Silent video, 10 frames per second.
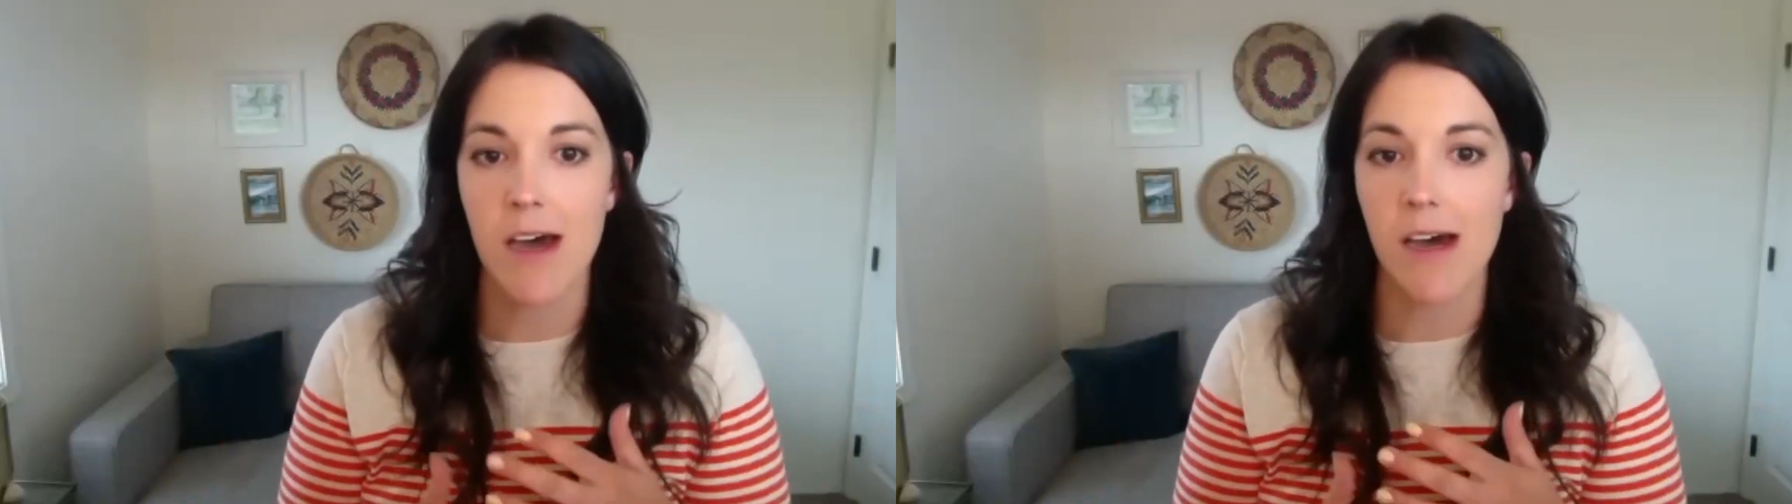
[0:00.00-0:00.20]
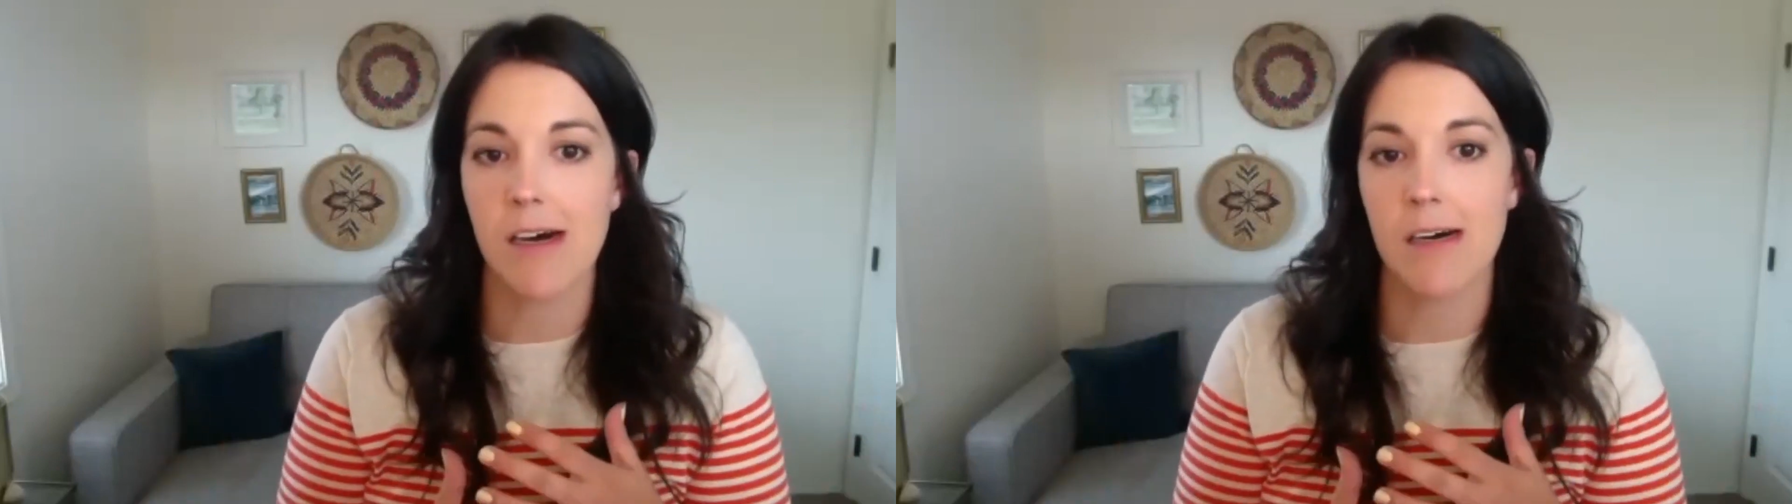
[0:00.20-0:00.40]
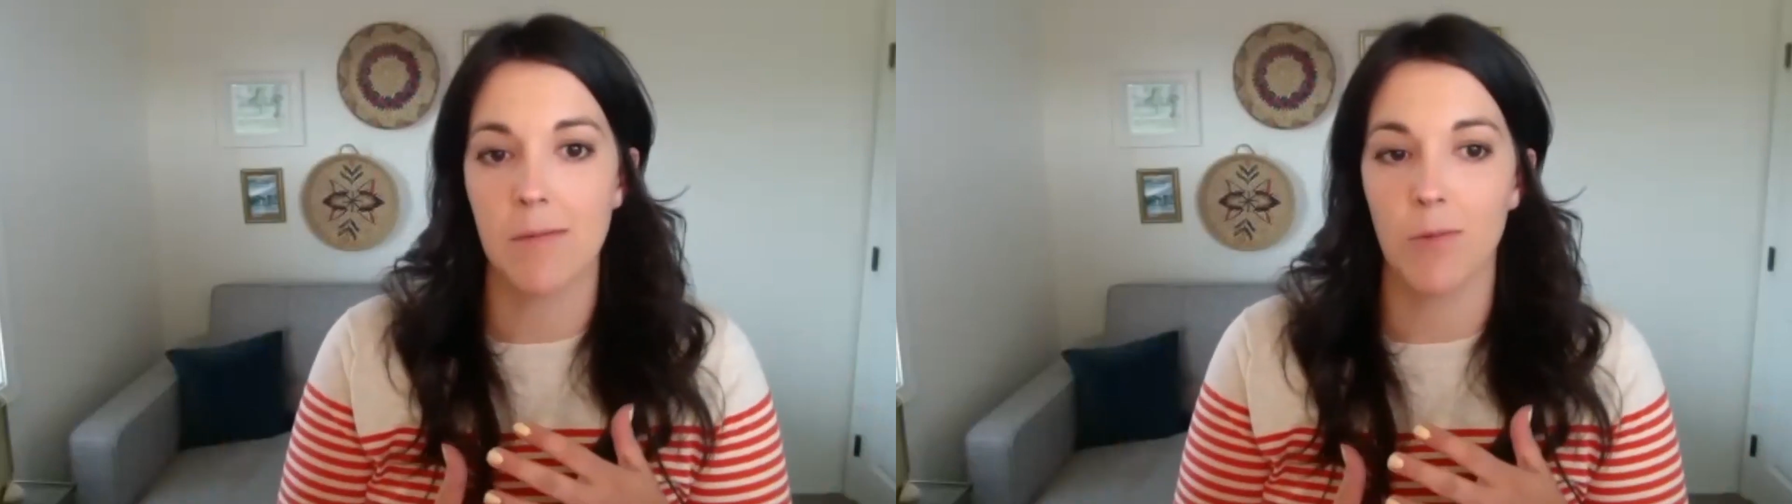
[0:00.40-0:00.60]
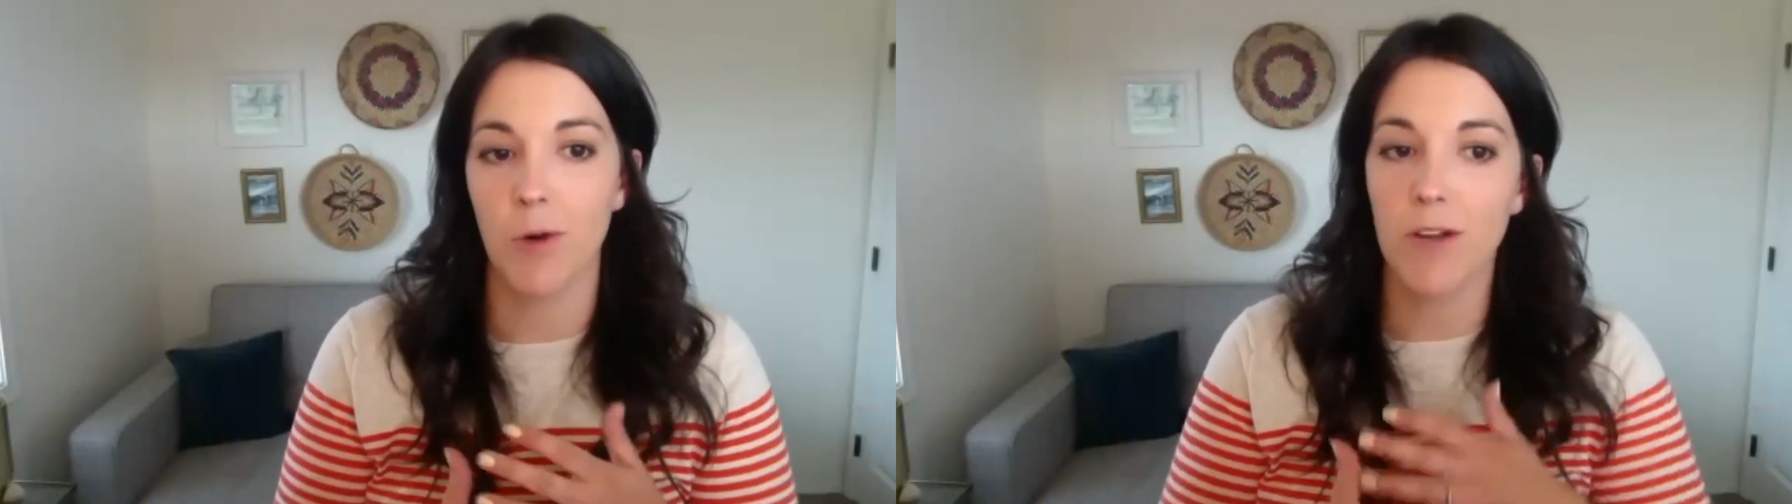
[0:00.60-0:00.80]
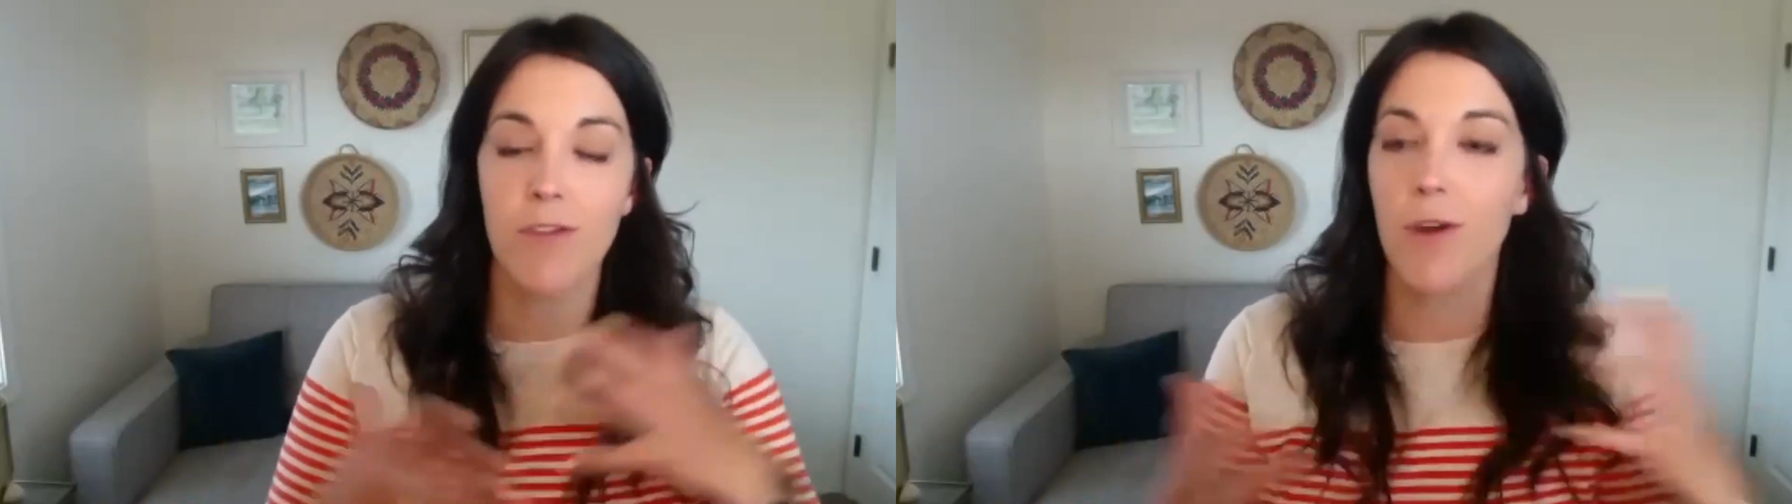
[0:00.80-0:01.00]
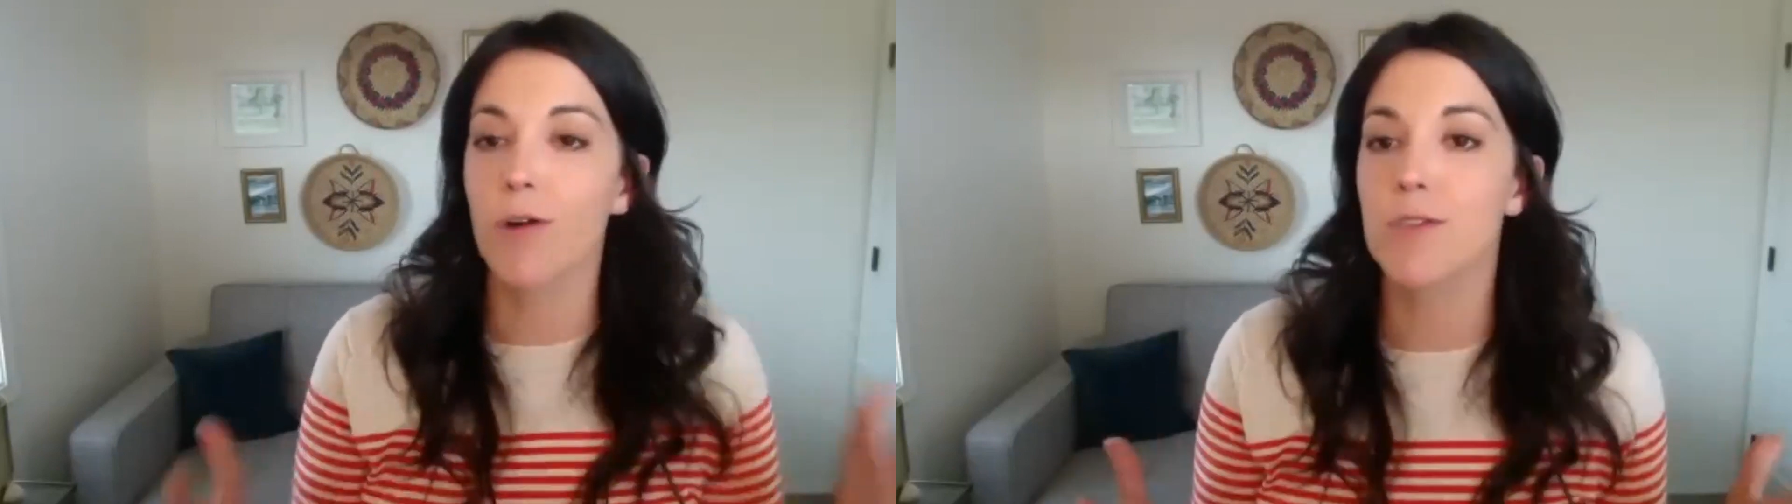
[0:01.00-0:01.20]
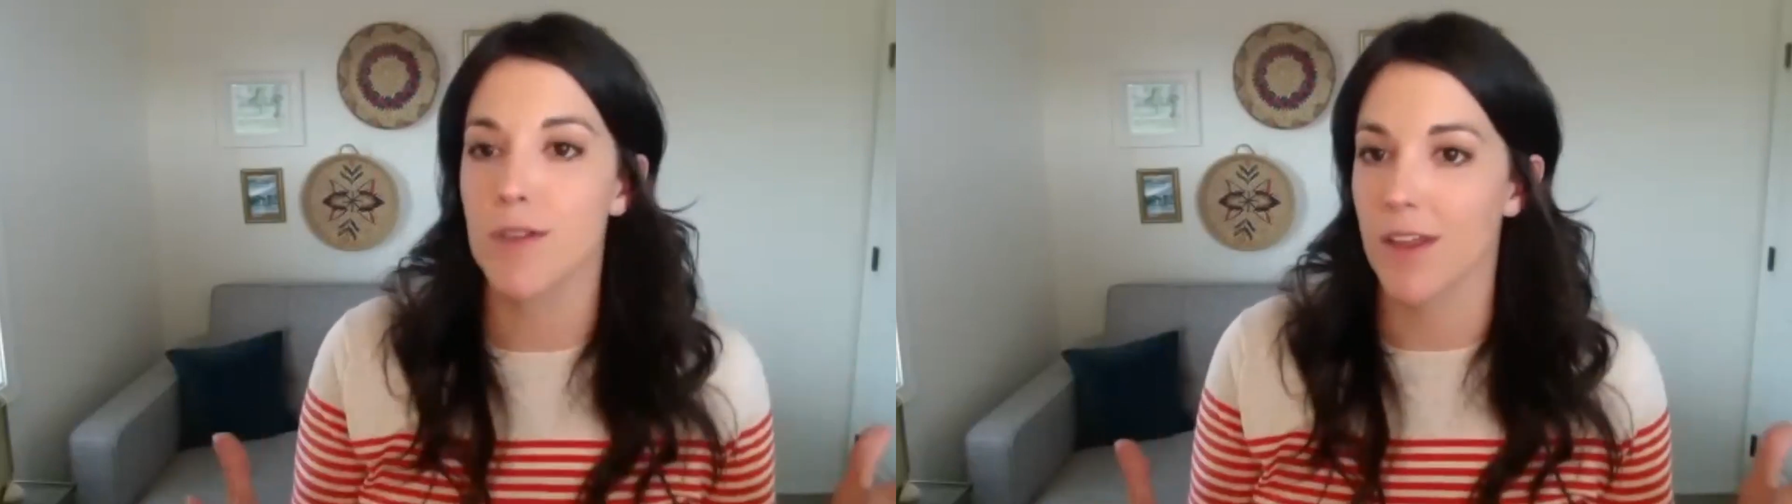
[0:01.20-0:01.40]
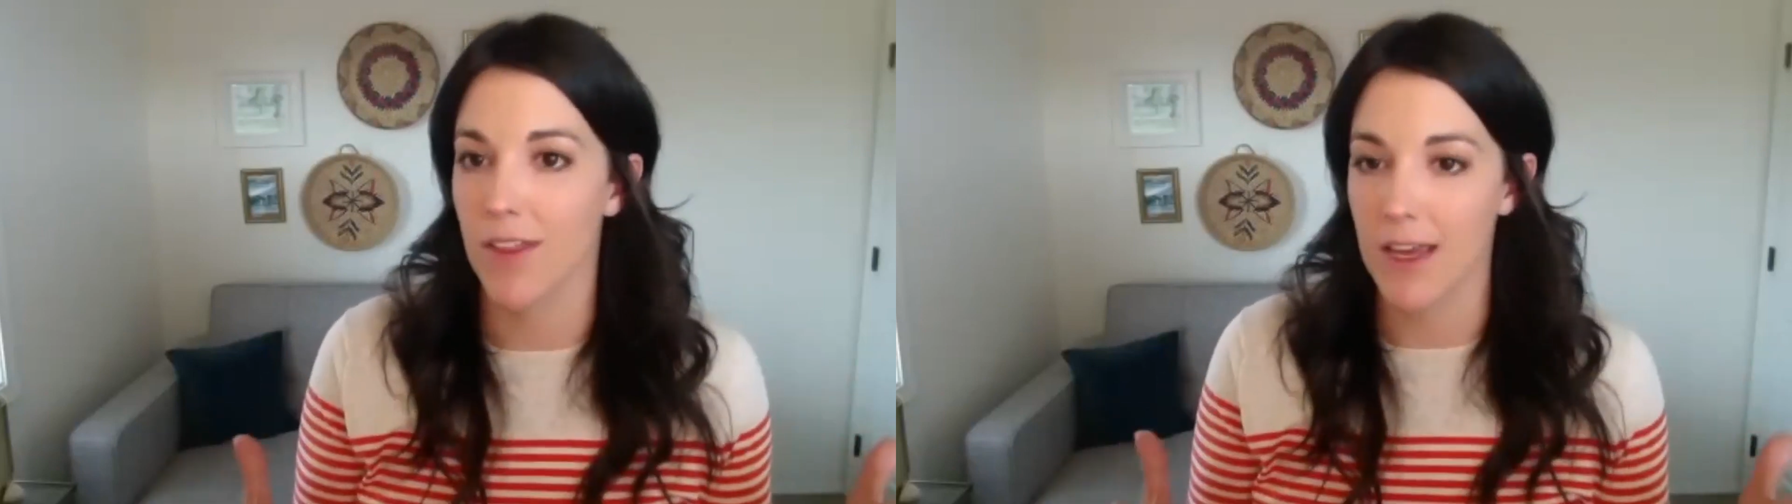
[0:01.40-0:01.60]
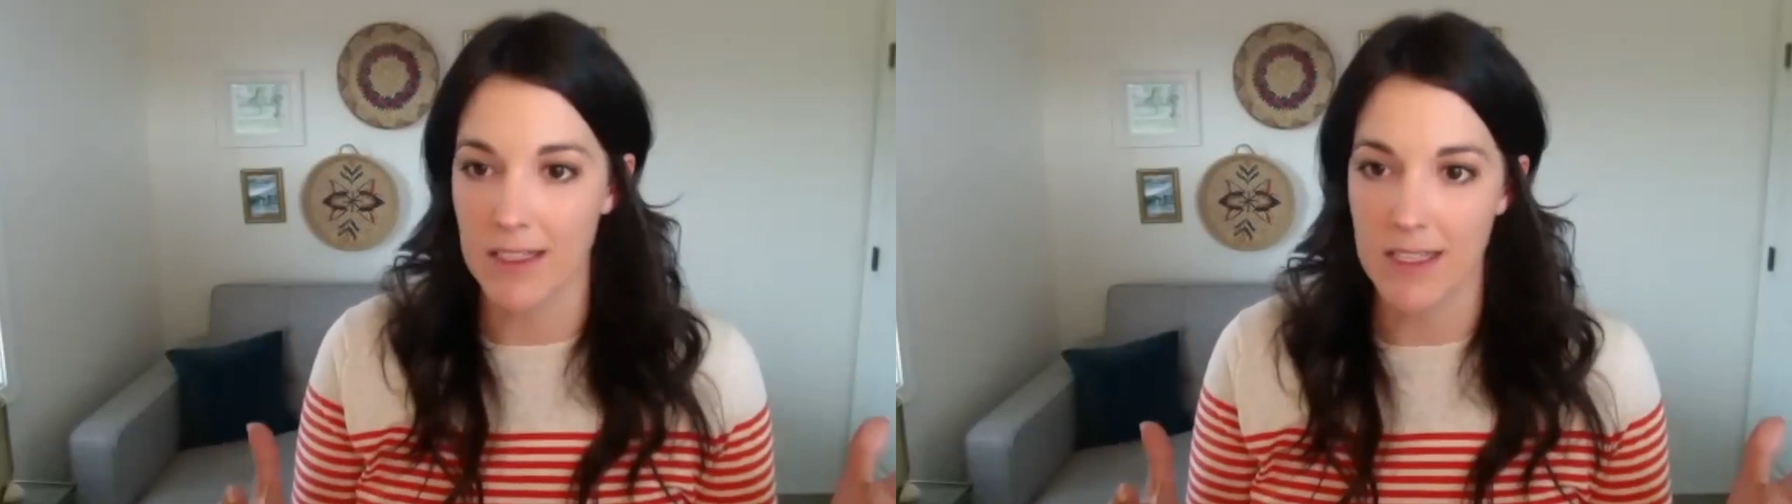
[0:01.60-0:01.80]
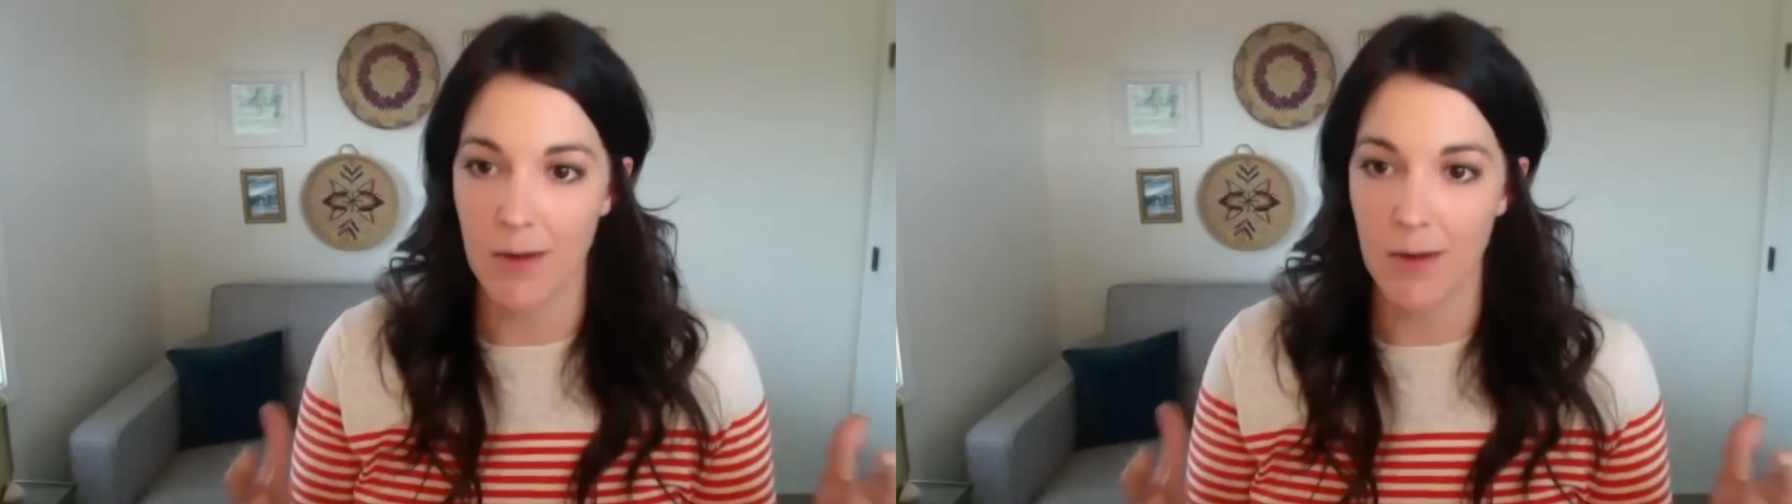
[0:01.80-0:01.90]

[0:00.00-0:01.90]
What if those are the things